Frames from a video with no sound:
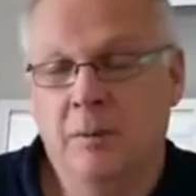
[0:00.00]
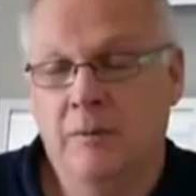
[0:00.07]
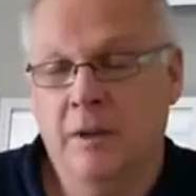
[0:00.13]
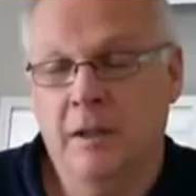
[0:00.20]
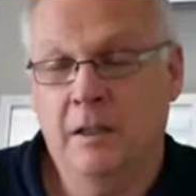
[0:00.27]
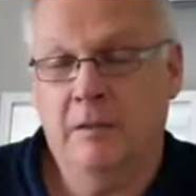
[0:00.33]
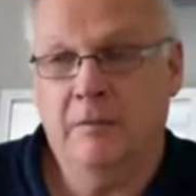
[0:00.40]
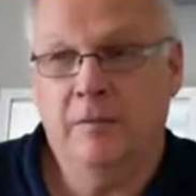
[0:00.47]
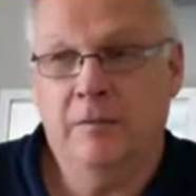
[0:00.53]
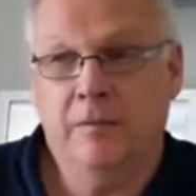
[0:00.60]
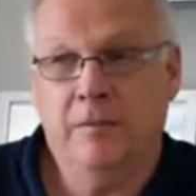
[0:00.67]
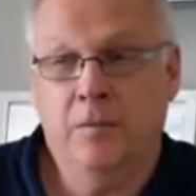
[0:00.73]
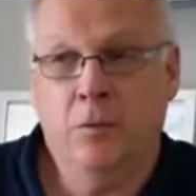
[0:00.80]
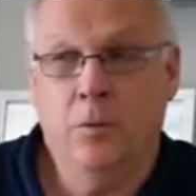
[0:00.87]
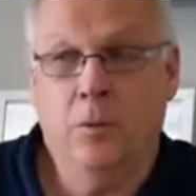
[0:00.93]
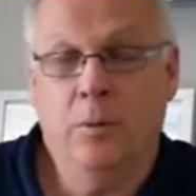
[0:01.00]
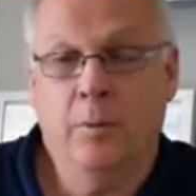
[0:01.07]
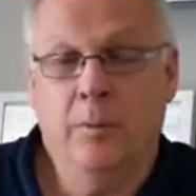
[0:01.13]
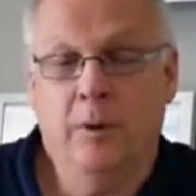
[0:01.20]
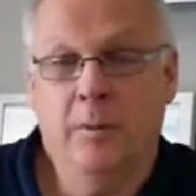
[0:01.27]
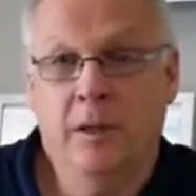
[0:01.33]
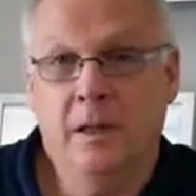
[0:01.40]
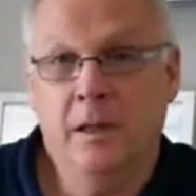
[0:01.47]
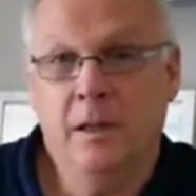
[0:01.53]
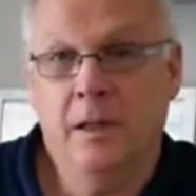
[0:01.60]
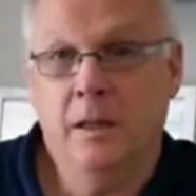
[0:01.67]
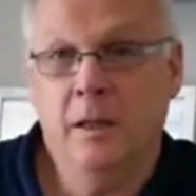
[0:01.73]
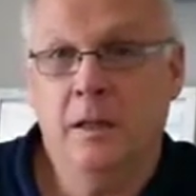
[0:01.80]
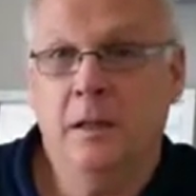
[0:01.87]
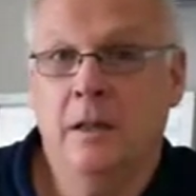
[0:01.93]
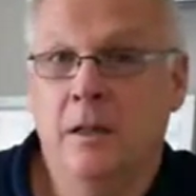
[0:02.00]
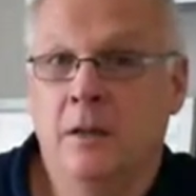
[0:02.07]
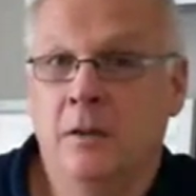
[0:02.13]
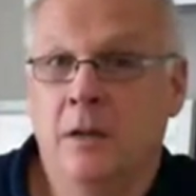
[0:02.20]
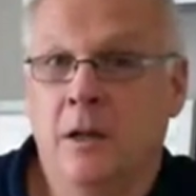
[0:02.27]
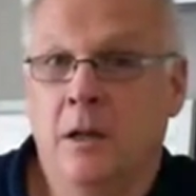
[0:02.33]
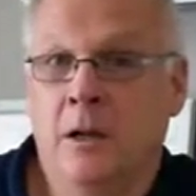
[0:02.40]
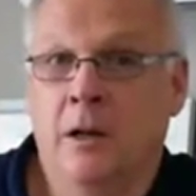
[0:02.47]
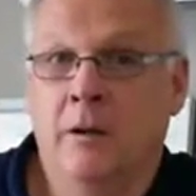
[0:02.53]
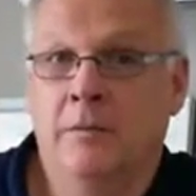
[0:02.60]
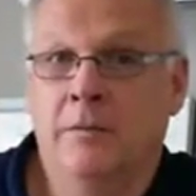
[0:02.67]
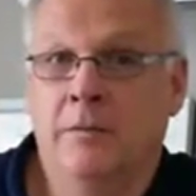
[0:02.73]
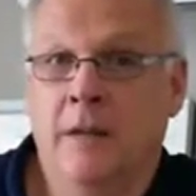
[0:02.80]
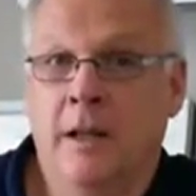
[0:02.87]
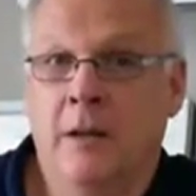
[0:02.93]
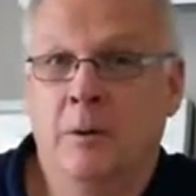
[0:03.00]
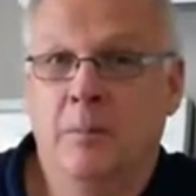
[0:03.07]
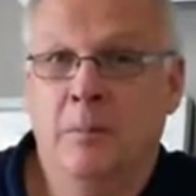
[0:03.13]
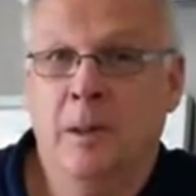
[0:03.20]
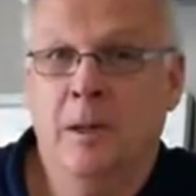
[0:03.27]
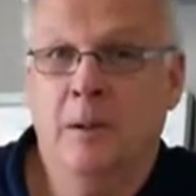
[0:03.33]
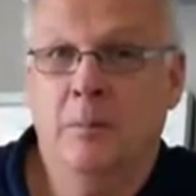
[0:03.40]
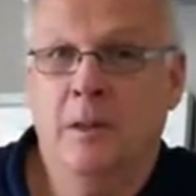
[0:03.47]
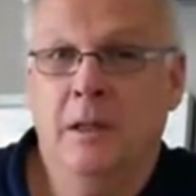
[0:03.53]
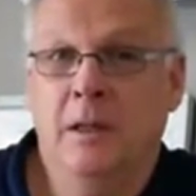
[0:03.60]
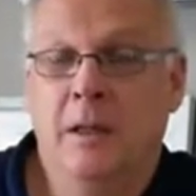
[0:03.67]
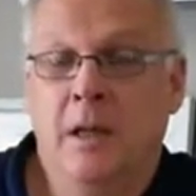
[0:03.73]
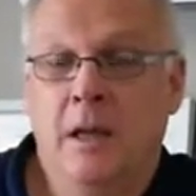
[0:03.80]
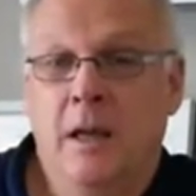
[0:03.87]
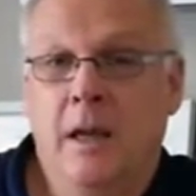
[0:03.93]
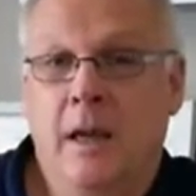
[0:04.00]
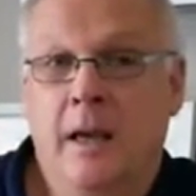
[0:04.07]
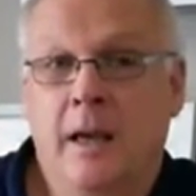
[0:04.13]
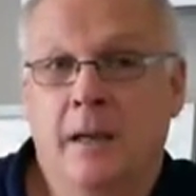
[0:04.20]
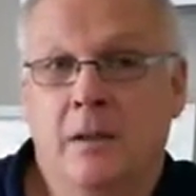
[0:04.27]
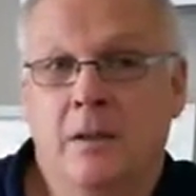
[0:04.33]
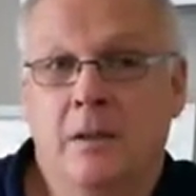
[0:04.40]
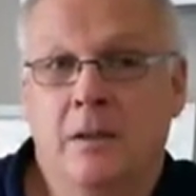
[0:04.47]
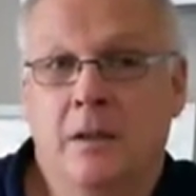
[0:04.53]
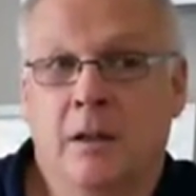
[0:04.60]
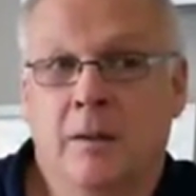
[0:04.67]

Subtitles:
we've had it for probably a year and a half now maybe, and